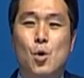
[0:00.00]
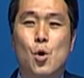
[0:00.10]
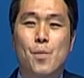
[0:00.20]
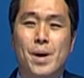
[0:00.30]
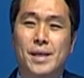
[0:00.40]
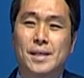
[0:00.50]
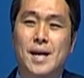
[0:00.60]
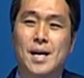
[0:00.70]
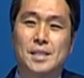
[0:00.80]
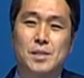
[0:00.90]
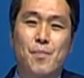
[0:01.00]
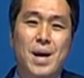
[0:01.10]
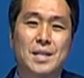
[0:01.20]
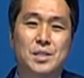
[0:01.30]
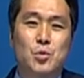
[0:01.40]
Oh my God, the
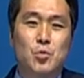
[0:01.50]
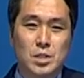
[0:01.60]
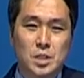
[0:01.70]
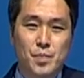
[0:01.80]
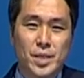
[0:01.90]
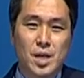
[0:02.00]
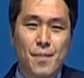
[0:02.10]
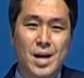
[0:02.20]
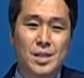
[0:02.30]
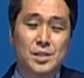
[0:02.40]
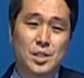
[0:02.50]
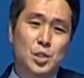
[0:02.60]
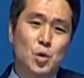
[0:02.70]
pastor will speak about the